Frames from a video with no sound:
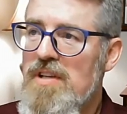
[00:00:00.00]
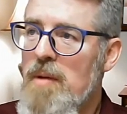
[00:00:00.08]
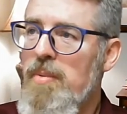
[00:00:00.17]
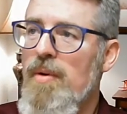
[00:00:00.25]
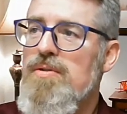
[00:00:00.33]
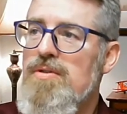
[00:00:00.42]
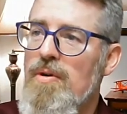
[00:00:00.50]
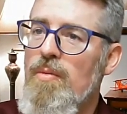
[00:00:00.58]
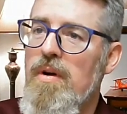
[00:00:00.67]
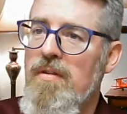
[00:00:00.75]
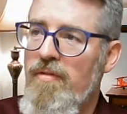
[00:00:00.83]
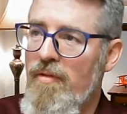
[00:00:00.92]
a personal
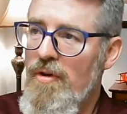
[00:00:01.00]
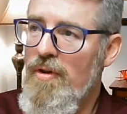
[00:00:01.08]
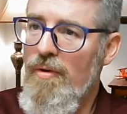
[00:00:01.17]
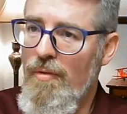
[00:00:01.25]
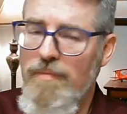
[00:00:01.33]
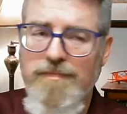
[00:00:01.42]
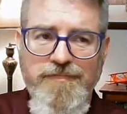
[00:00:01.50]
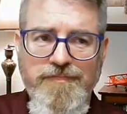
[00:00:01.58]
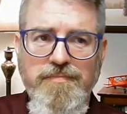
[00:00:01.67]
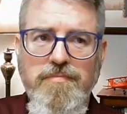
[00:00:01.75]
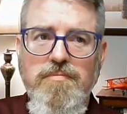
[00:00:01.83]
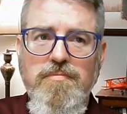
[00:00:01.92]
one for you.
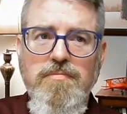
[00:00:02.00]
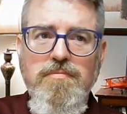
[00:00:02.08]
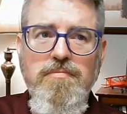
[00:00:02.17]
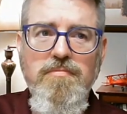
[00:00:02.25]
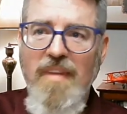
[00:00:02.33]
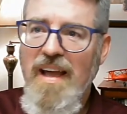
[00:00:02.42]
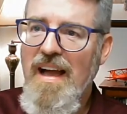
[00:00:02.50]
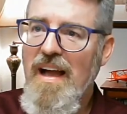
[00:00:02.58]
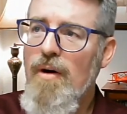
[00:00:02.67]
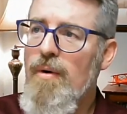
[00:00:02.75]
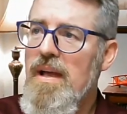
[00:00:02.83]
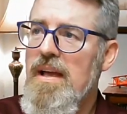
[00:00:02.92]
Mm-hmm.
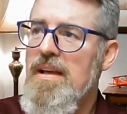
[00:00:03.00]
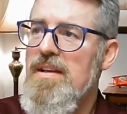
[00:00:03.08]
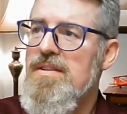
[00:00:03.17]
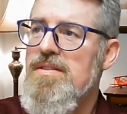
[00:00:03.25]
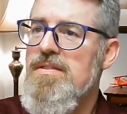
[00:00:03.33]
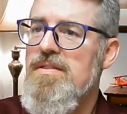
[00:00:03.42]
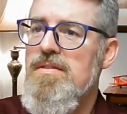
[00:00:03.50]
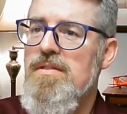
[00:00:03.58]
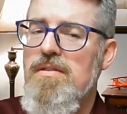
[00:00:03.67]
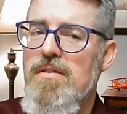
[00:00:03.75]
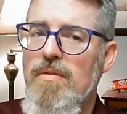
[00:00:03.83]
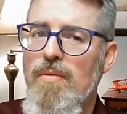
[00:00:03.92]
How has
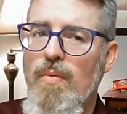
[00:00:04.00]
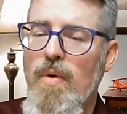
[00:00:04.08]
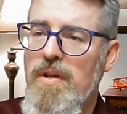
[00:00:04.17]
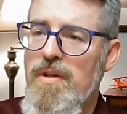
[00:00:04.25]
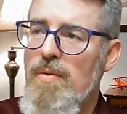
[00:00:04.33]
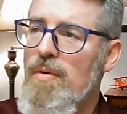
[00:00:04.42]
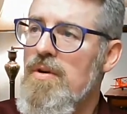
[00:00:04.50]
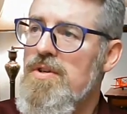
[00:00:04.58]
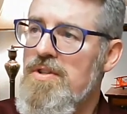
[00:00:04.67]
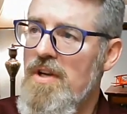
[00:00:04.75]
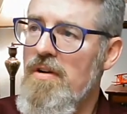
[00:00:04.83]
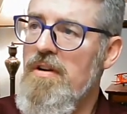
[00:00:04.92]
what you are
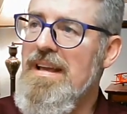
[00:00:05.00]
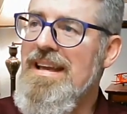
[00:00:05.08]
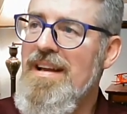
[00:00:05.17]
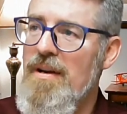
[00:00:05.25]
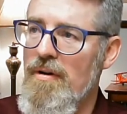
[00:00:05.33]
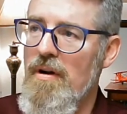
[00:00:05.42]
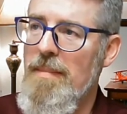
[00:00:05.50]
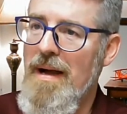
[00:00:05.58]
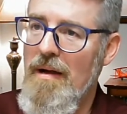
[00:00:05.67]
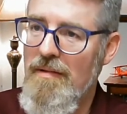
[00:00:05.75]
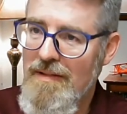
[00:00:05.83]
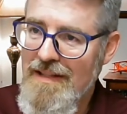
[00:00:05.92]
sharing here
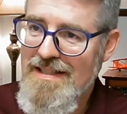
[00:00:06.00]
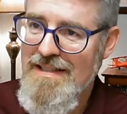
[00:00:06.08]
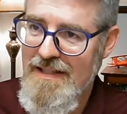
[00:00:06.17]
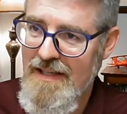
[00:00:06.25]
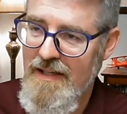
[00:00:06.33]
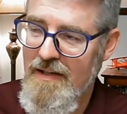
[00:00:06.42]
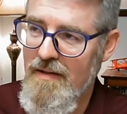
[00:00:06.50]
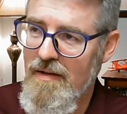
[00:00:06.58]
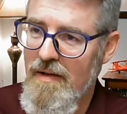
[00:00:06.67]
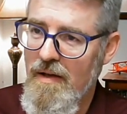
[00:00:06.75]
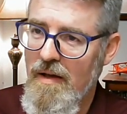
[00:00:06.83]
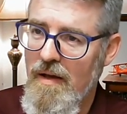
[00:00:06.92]
about listening
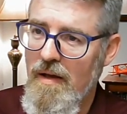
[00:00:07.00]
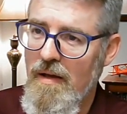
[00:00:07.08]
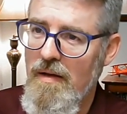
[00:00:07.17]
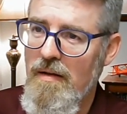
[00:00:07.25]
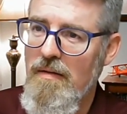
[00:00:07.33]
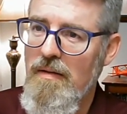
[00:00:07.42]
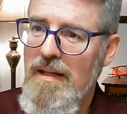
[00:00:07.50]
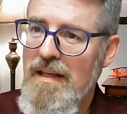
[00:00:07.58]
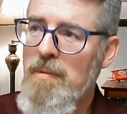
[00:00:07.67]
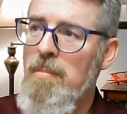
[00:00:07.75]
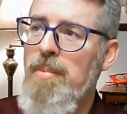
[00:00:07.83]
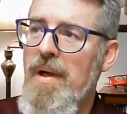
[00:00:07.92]

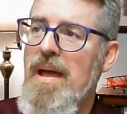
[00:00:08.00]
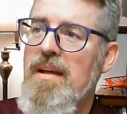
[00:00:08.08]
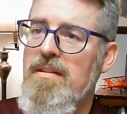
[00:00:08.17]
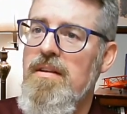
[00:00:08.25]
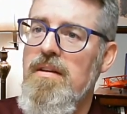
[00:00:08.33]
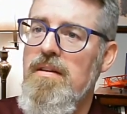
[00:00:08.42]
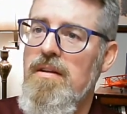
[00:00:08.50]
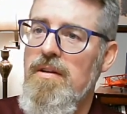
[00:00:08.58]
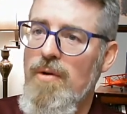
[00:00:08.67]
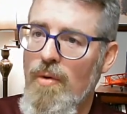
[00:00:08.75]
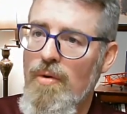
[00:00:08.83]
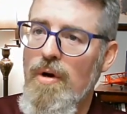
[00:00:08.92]
impacted
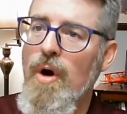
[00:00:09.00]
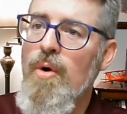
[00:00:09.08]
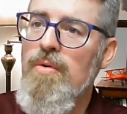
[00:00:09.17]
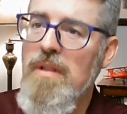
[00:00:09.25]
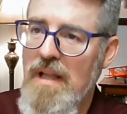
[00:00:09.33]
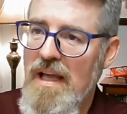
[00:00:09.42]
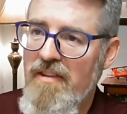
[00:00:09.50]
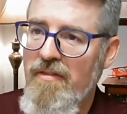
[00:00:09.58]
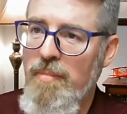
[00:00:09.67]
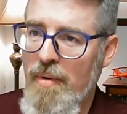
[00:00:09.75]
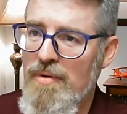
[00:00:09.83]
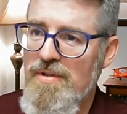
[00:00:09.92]
your own
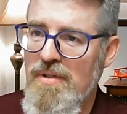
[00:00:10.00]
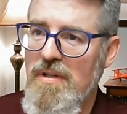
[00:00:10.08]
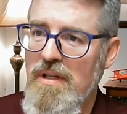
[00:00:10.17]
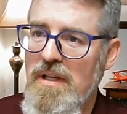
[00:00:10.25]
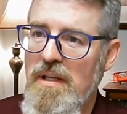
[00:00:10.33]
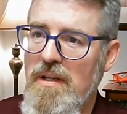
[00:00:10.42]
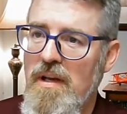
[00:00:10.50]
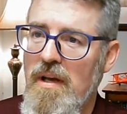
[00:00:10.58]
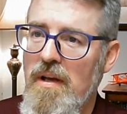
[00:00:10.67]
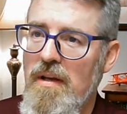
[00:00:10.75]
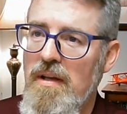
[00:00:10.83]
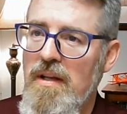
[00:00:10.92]
life personally
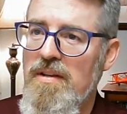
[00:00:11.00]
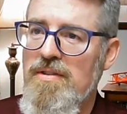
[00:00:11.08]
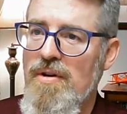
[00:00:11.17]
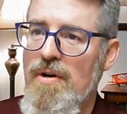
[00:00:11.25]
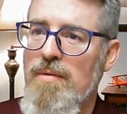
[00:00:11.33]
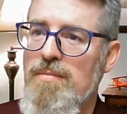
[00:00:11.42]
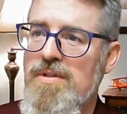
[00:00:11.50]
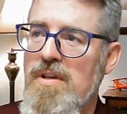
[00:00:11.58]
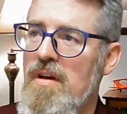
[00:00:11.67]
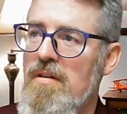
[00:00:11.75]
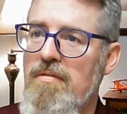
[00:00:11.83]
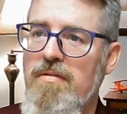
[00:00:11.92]
in terms
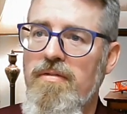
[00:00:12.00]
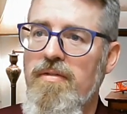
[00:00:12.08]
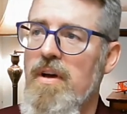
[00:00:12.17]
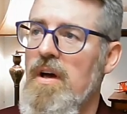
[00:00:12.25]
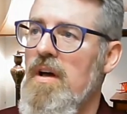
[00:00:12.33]
of